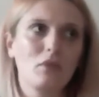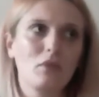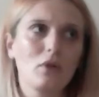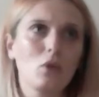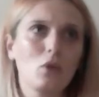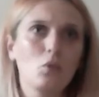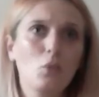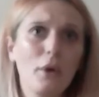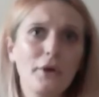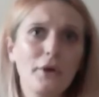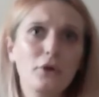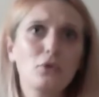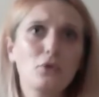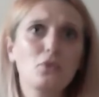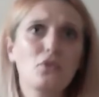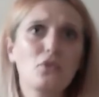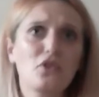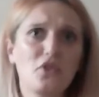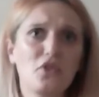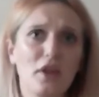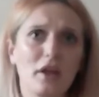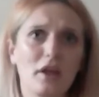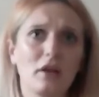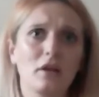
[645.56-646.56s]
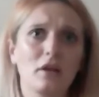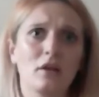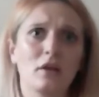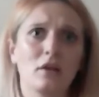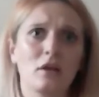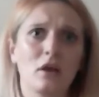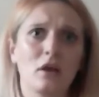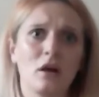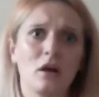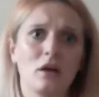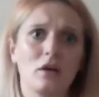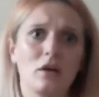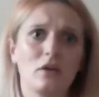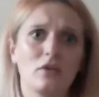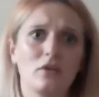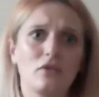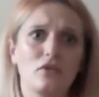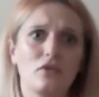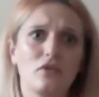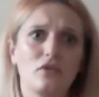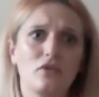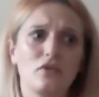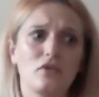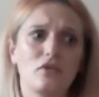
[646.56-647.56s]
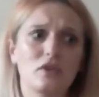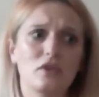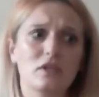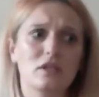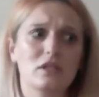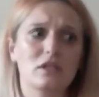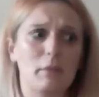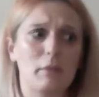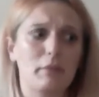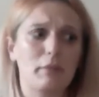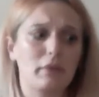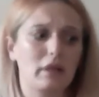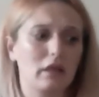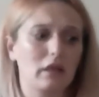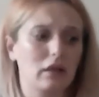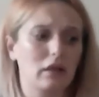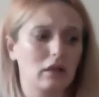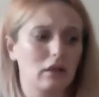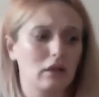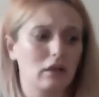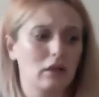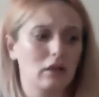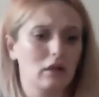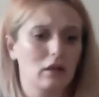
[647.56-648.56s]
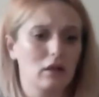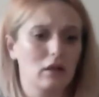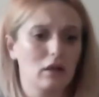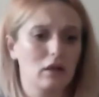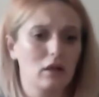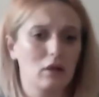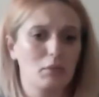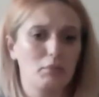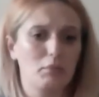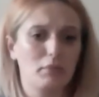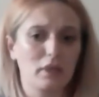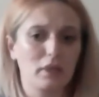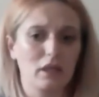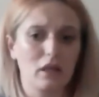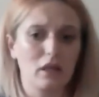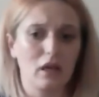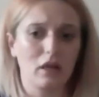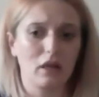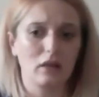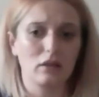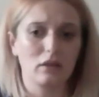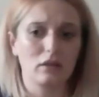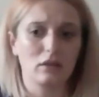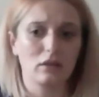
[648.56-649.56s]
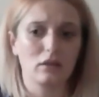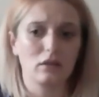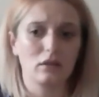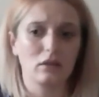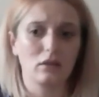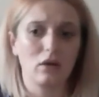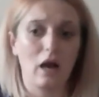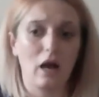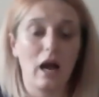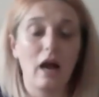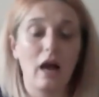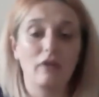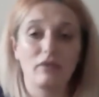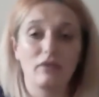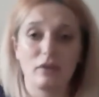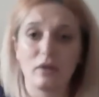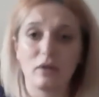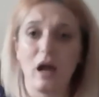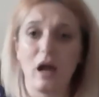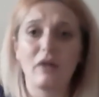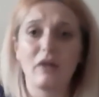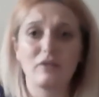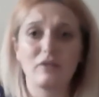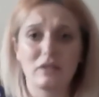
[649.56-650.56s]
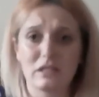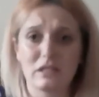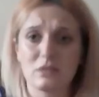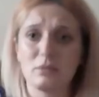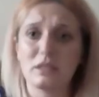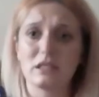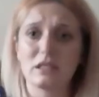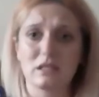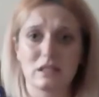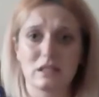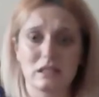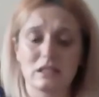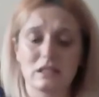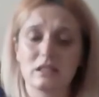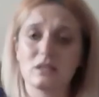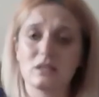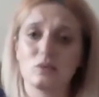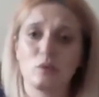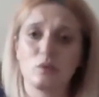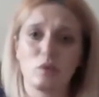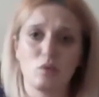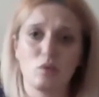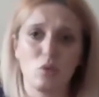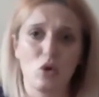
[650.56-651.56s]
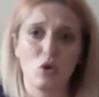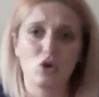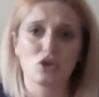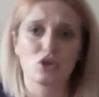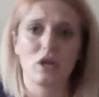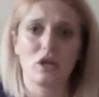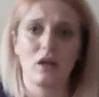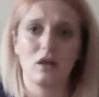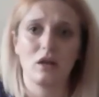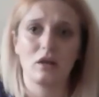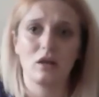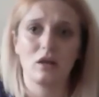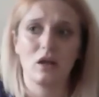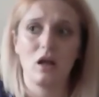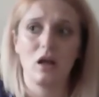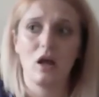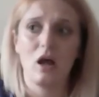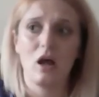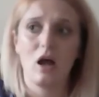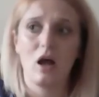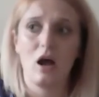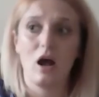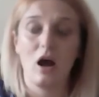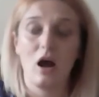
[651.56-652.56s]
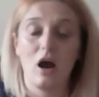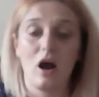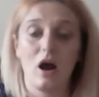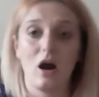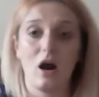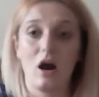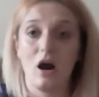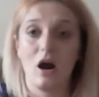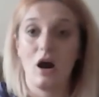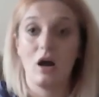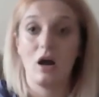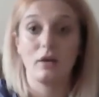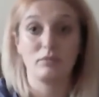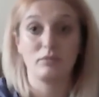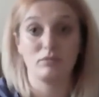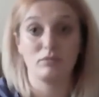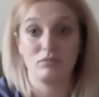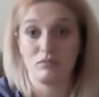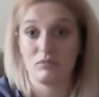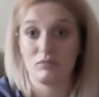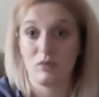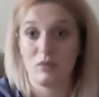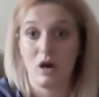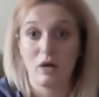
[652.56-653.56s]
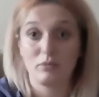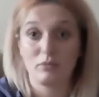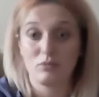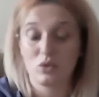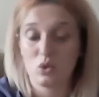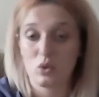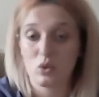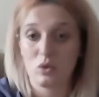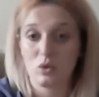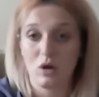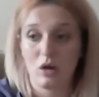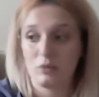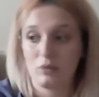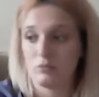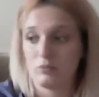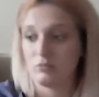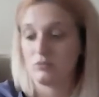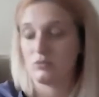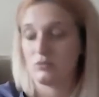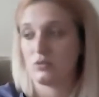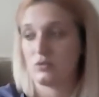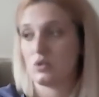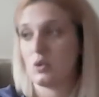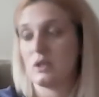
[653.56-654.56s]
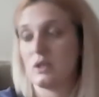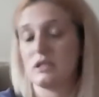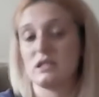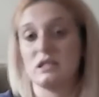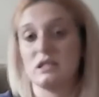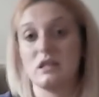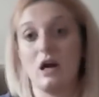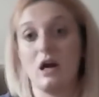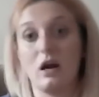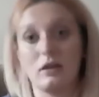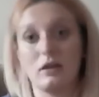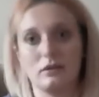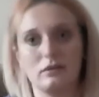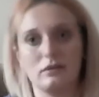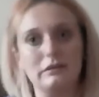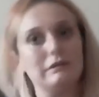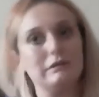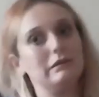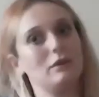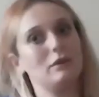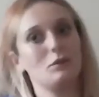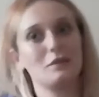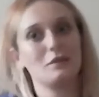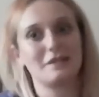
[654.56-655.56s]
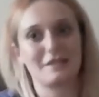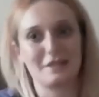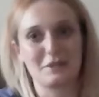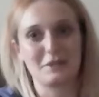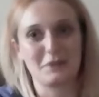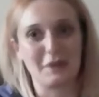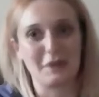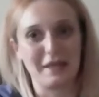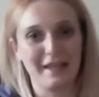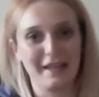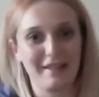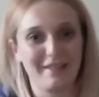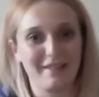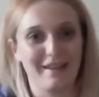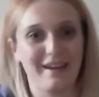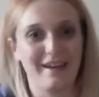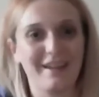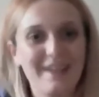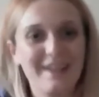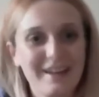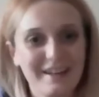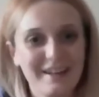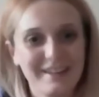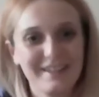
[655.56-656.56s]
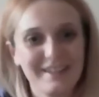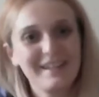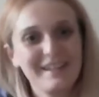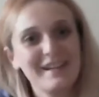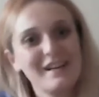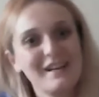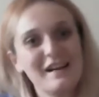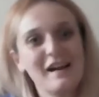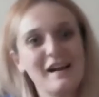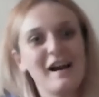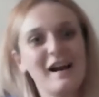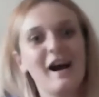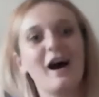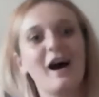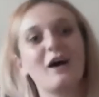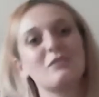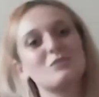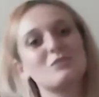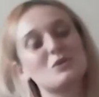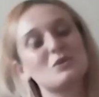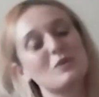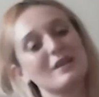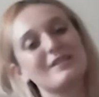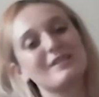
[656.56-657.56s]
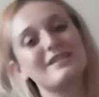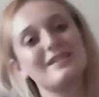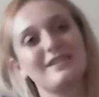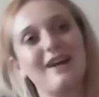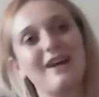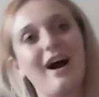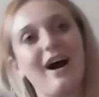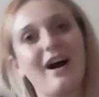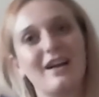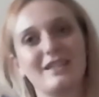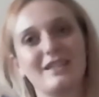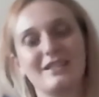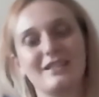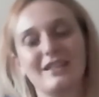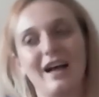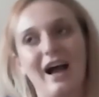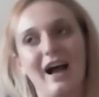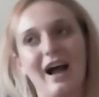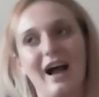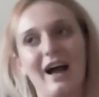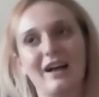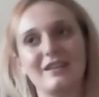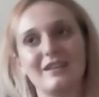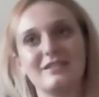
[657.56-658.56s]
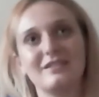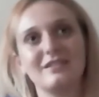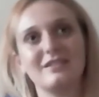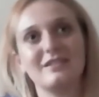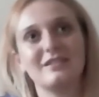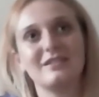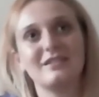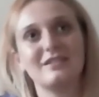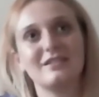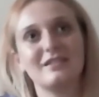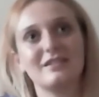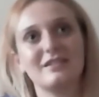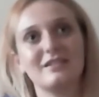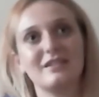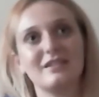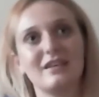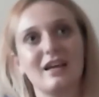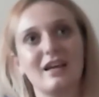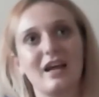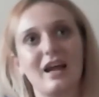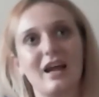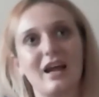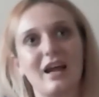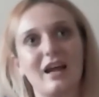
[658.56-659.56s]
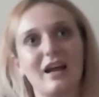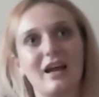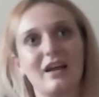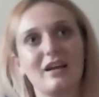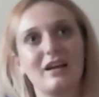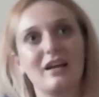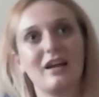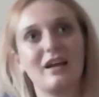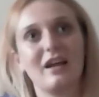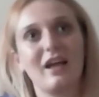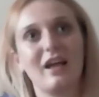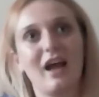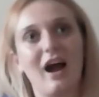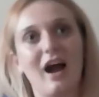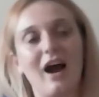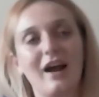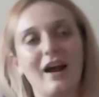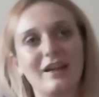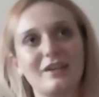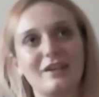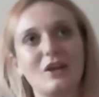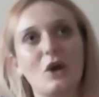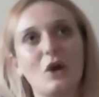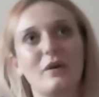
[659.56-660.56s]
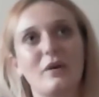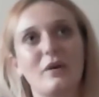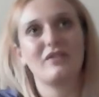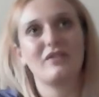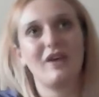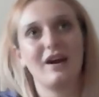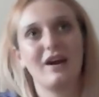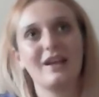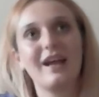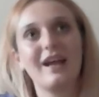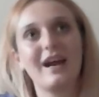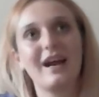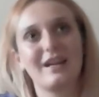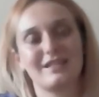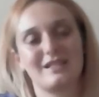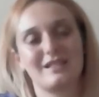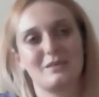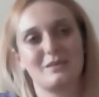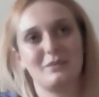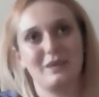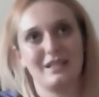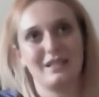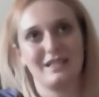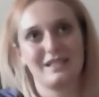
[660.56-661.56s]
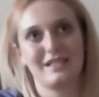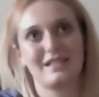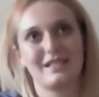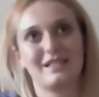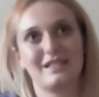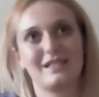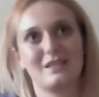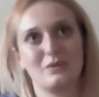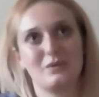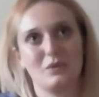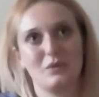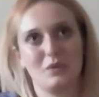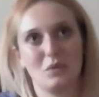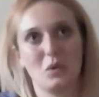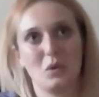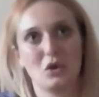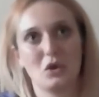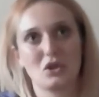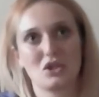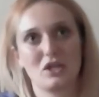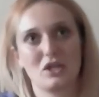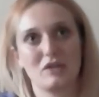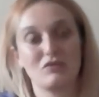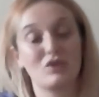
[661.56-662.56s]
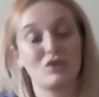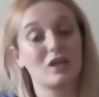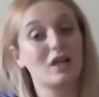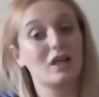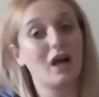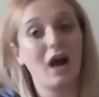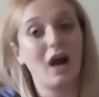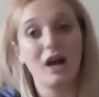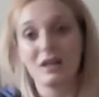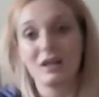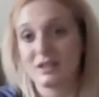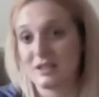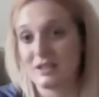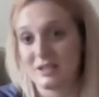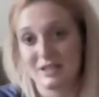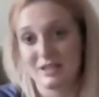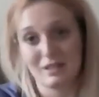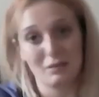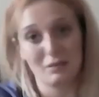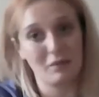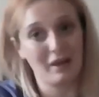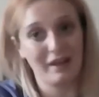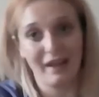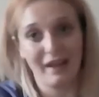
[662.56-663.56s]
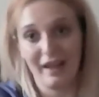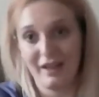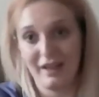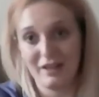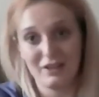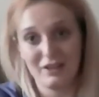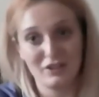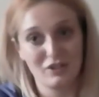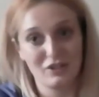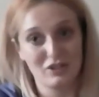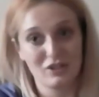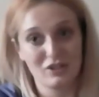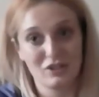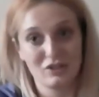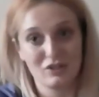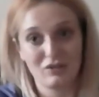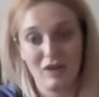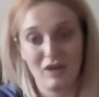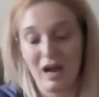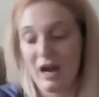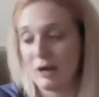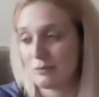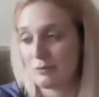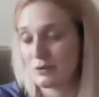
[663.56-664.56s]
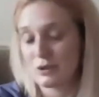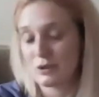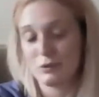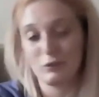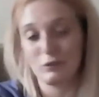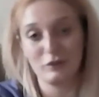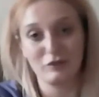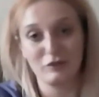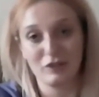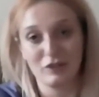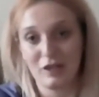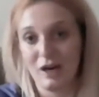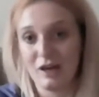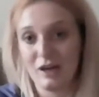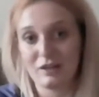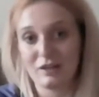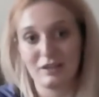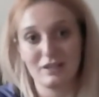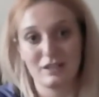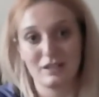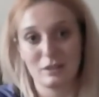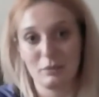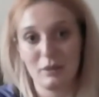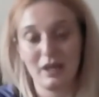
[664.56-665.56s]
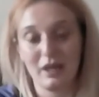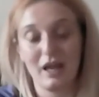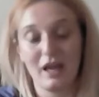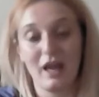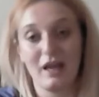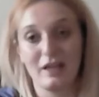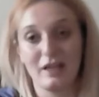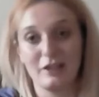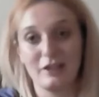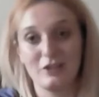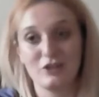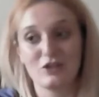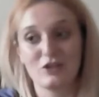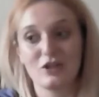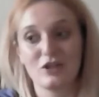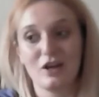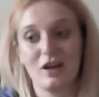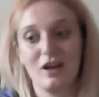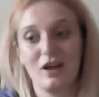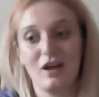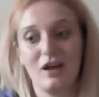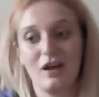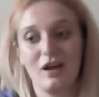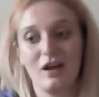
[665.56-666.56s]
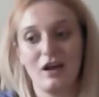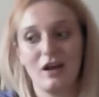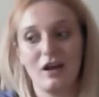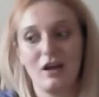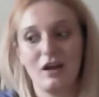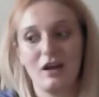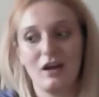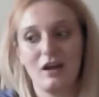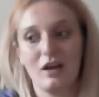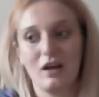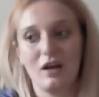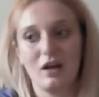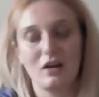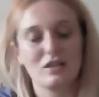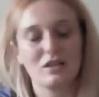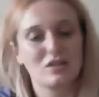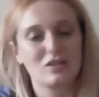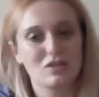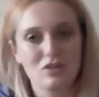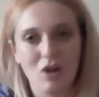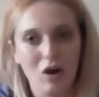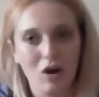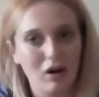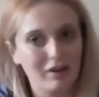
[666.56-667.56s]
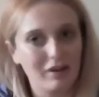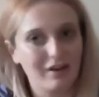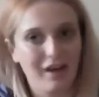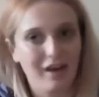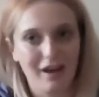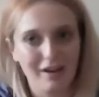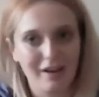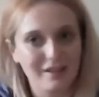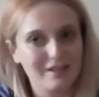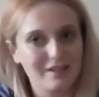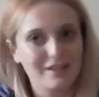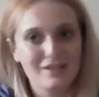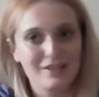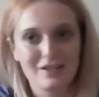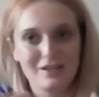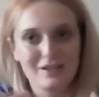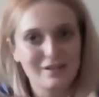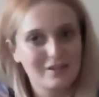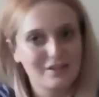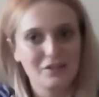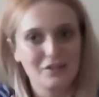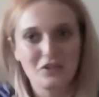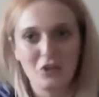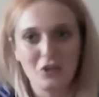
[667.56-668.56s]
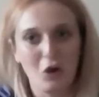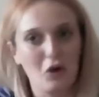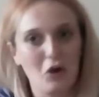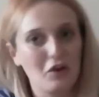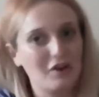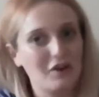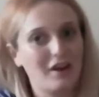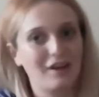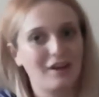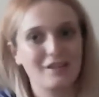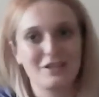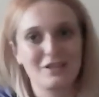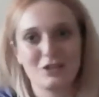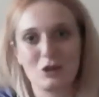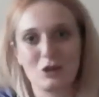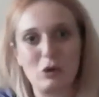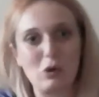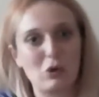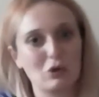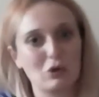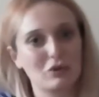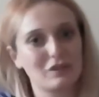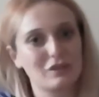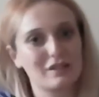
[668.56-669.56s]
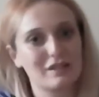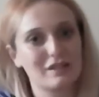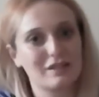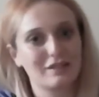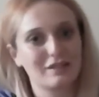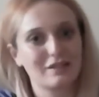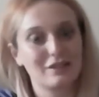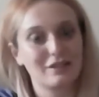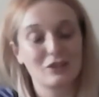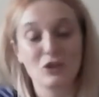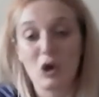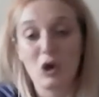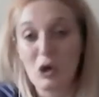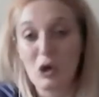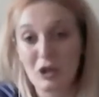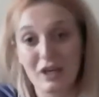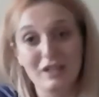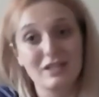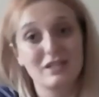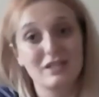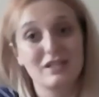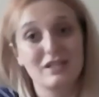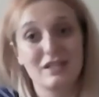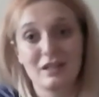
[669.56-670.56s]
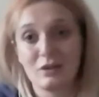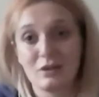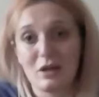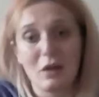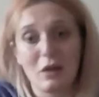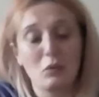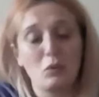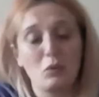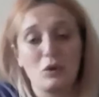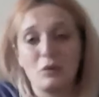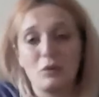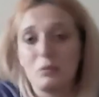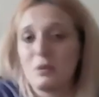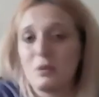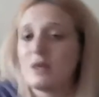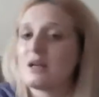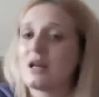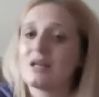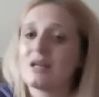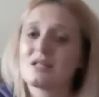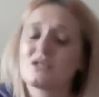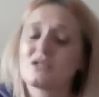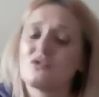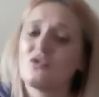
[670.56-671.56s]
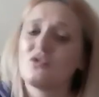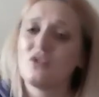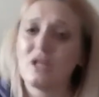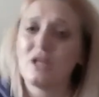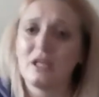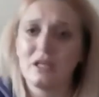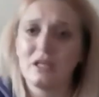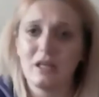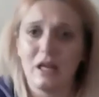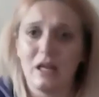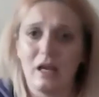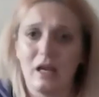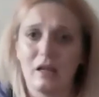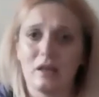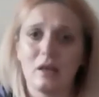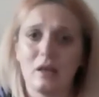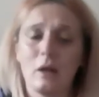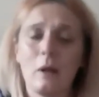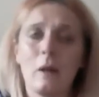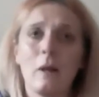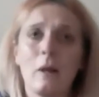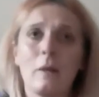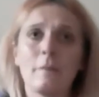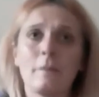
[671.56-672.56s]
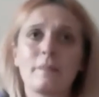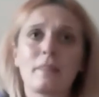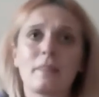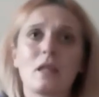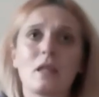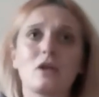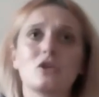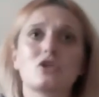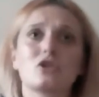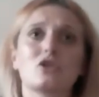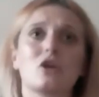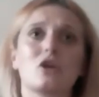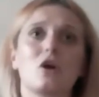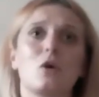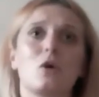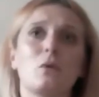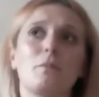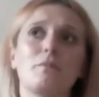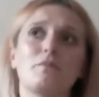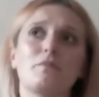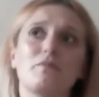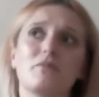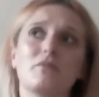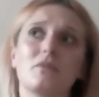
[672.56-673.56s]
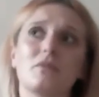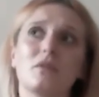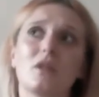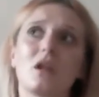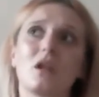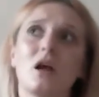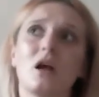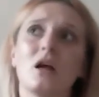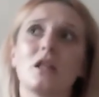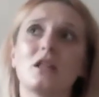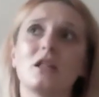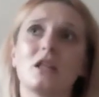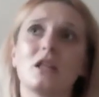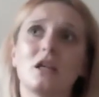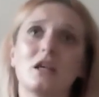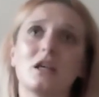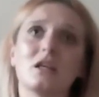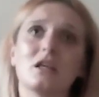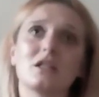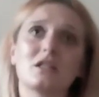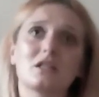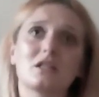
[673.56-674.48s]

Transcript: when you think of somebody having to be assisted with washing, I'm 29. I wouldn't say 28 then. I'm 29, and I know I had to be assisted with washing, regardless to my age, absolutely regardless to my age, it's not a nice thought. It's not a nice. It wouldn't be a nice feeling. So I think